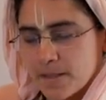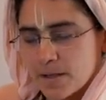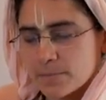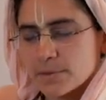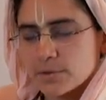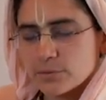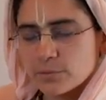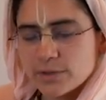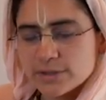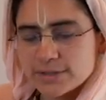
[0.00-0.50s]

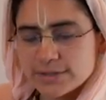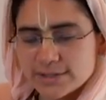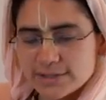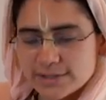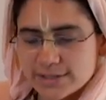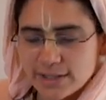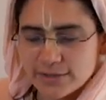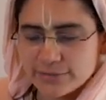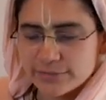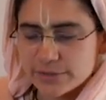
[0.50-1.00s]
But what
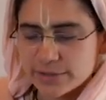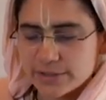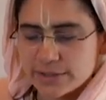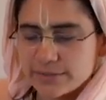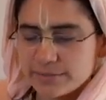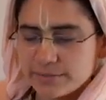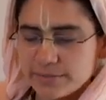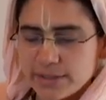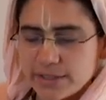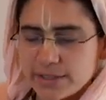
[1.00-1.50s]
does that
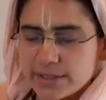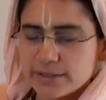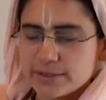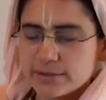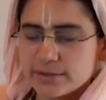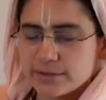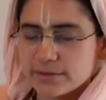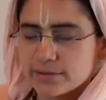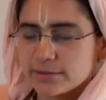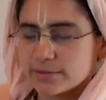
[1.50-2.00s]
really
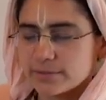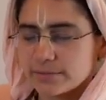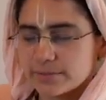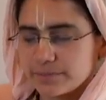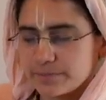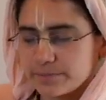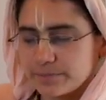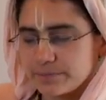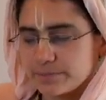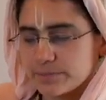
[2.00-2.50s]
mean,
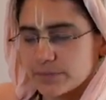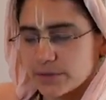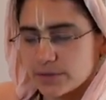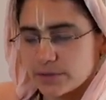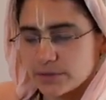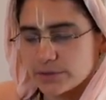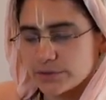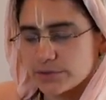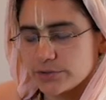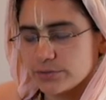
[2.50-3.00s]

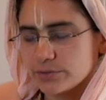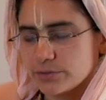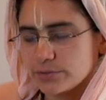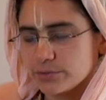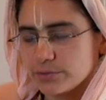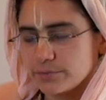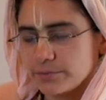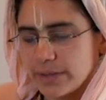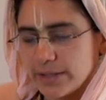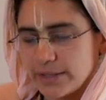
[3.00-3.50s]

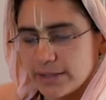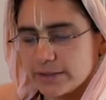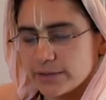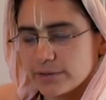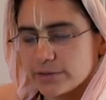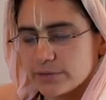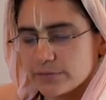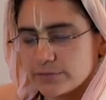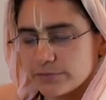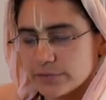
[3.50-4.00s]
to bathe
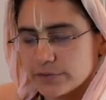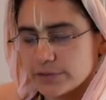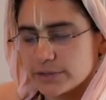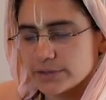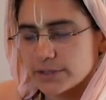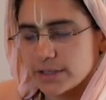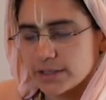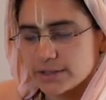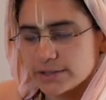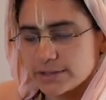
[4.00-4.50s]
in the
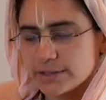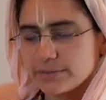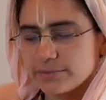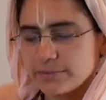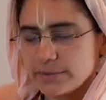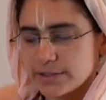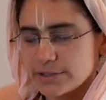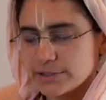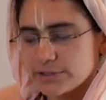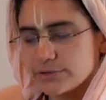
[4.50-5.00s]
foot dust? It
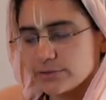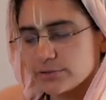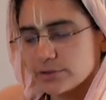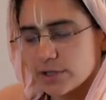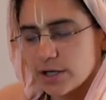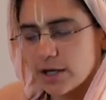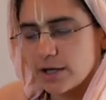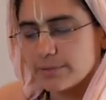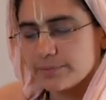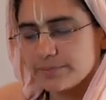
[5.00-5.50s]
means to
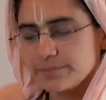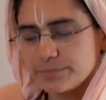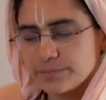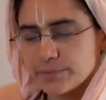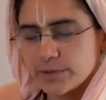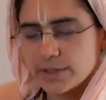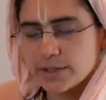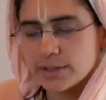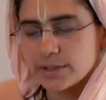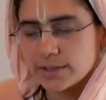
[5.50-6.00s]

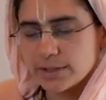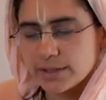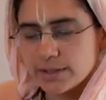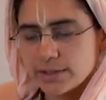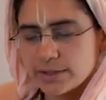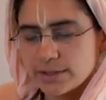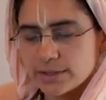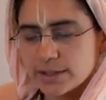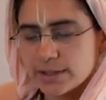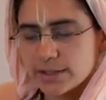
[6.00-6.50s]
come
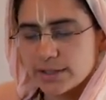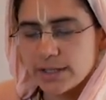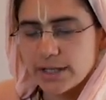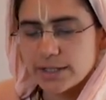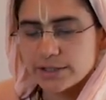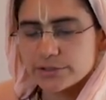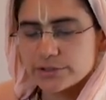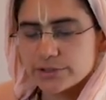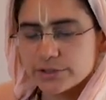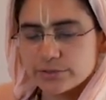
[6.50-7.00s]
in
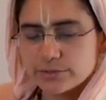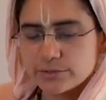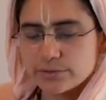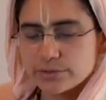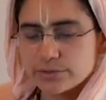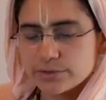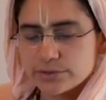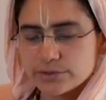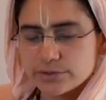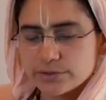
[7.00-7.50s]

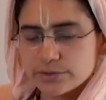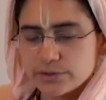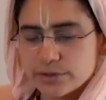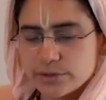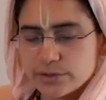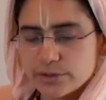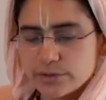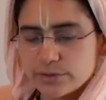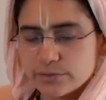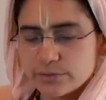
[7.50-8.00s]
connection
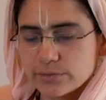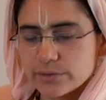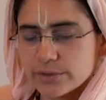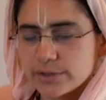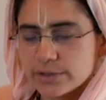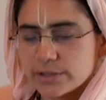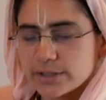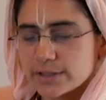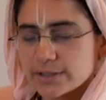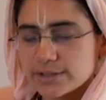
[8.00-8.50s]

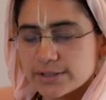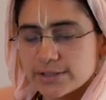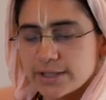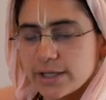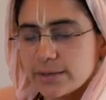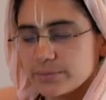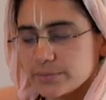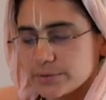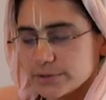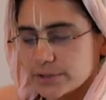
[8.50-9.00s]
with the
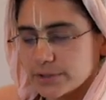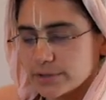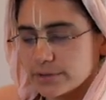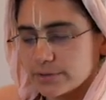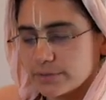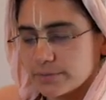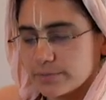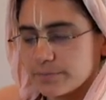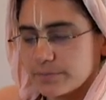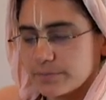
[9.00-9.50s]
conception